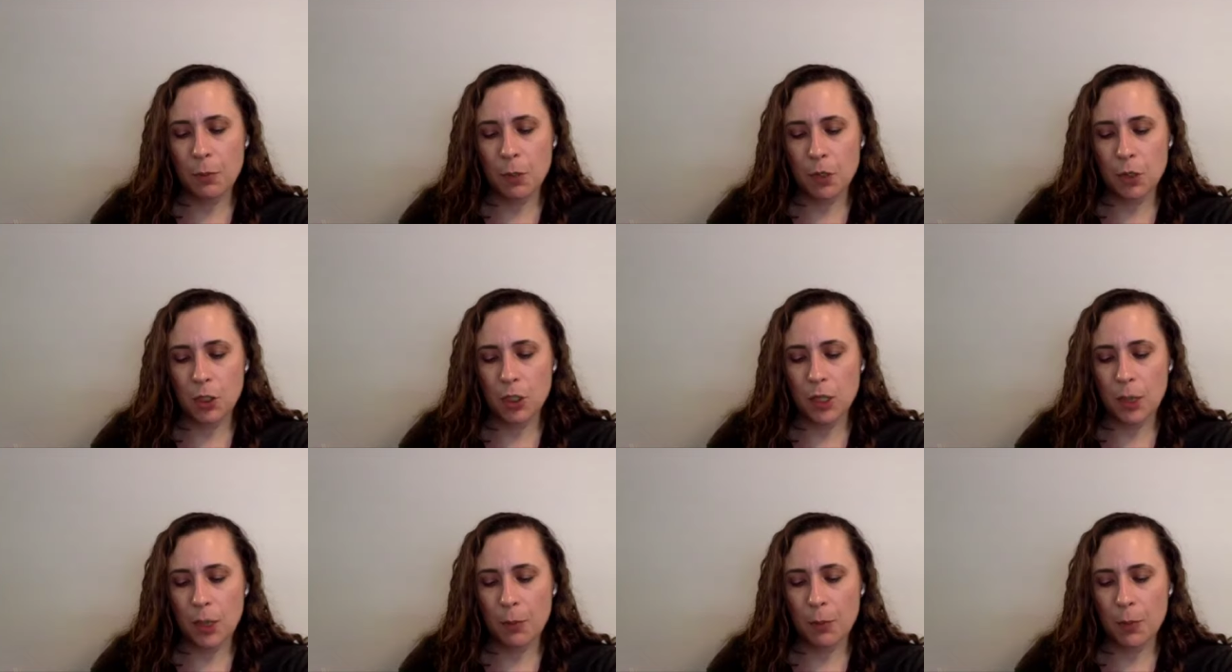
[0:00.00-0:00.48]

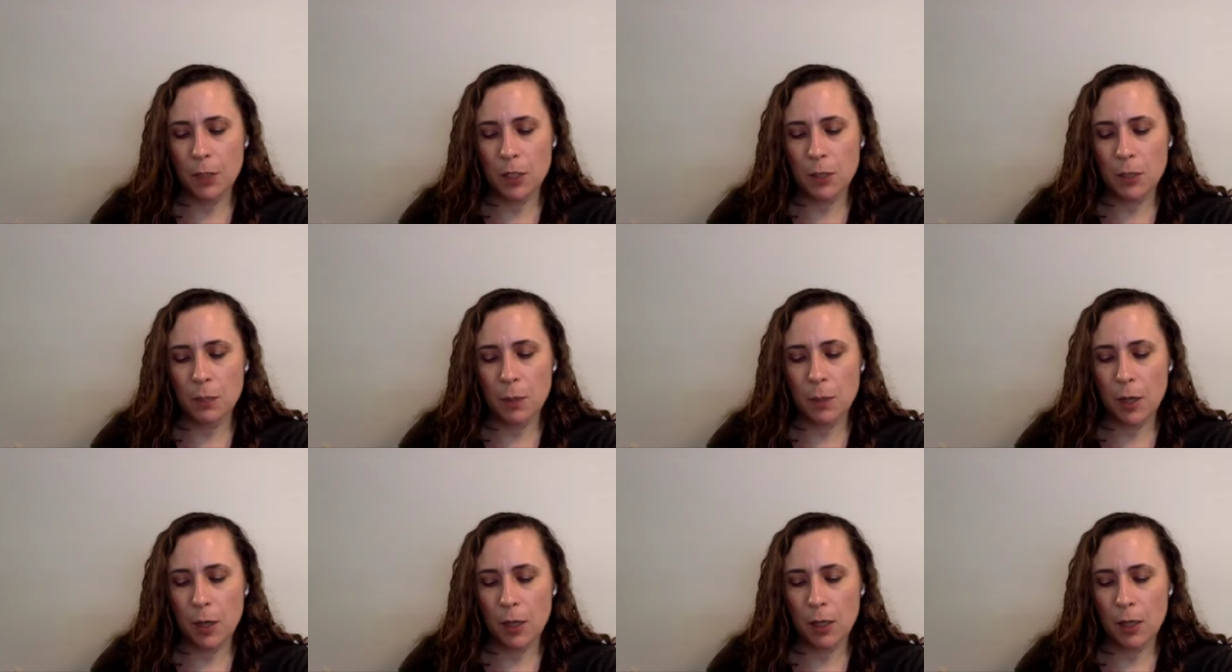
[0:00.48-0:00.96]
pushing up her
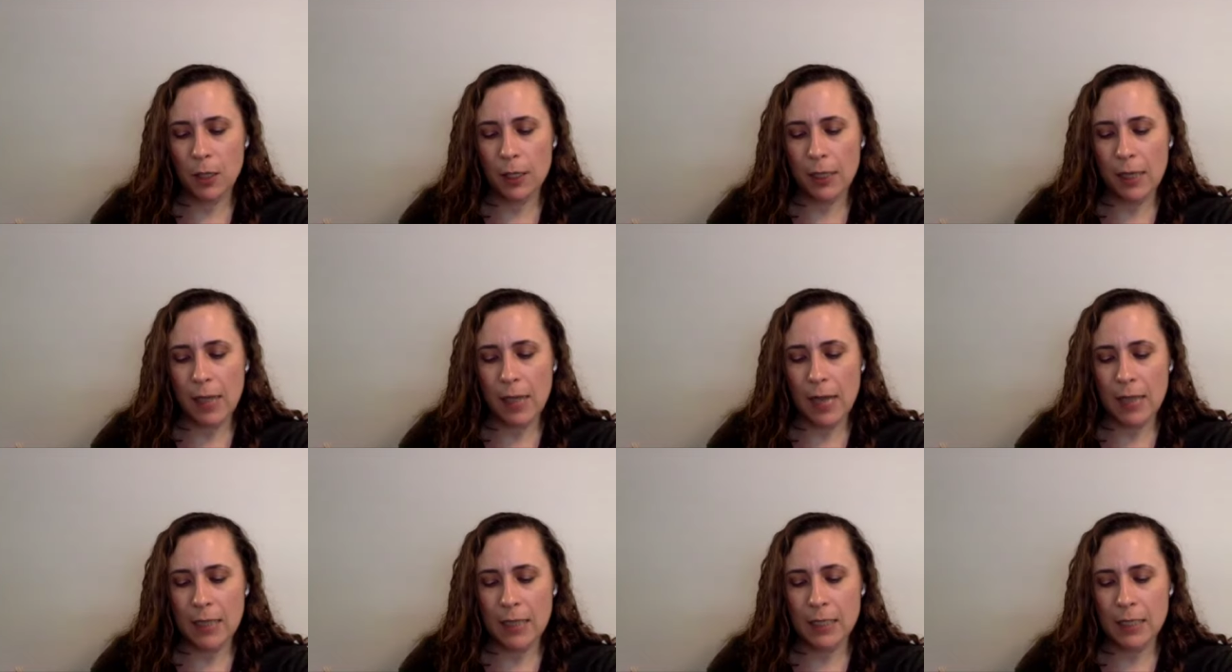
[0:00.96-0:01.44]
sparkly
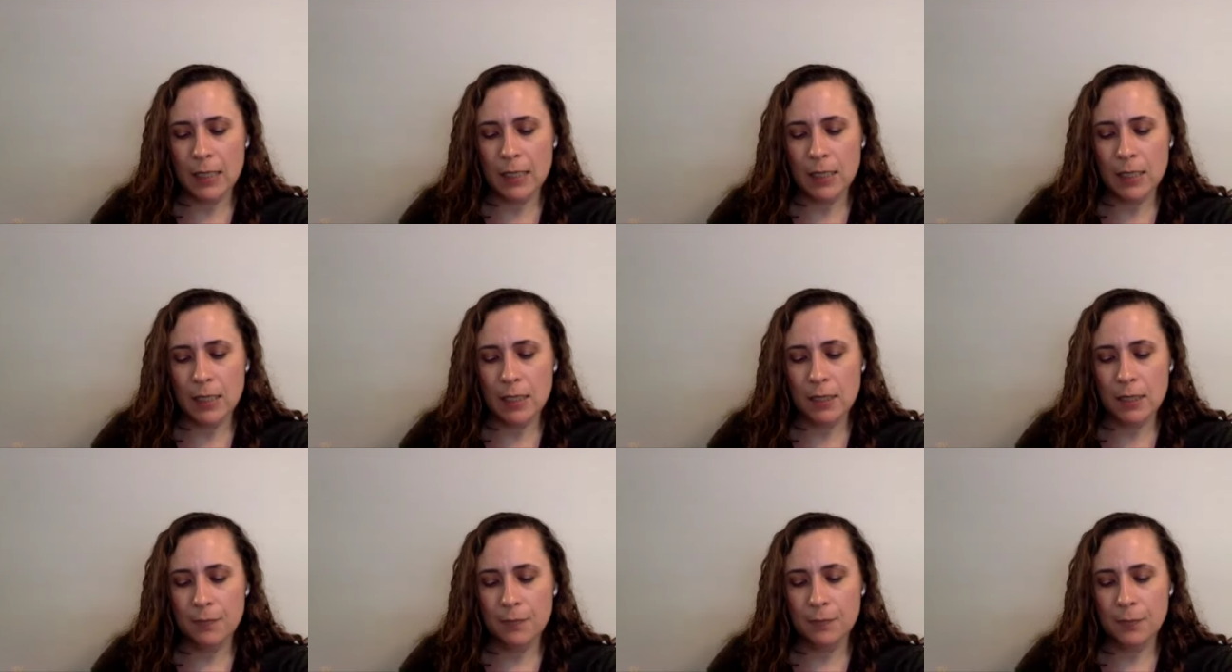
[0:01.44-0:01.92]
glasses.